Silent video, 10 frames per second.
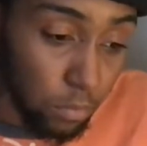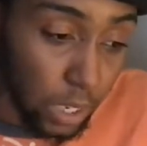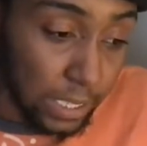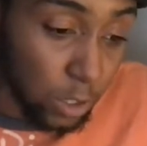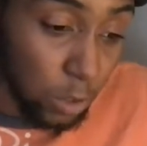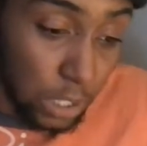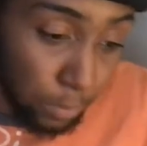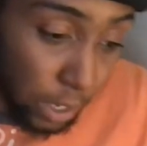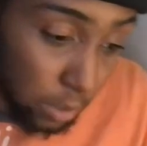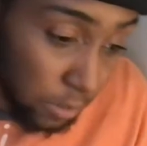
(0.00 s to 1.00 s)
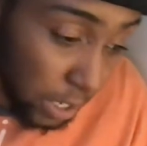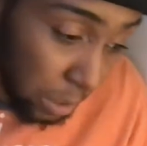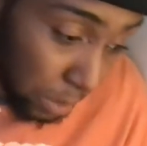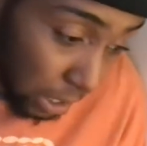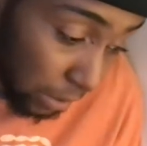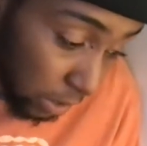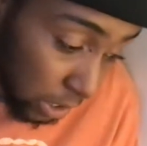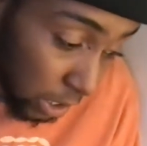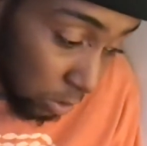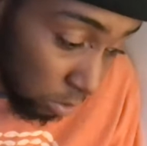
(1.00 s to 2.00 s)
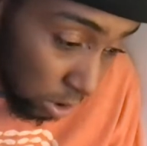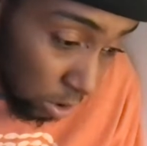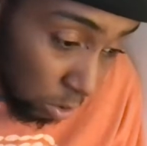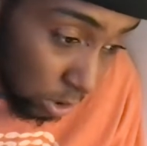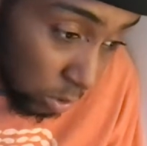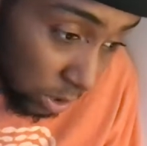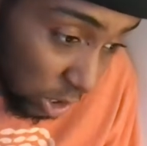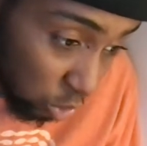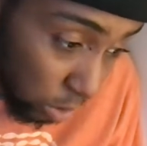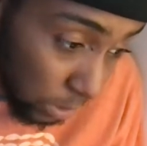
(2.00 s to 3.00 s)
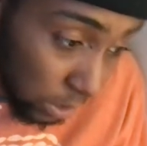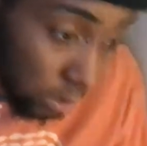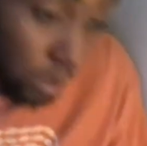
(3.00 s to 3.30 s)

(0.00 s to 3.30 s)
and so despite the fact that my life continues to go into an extremely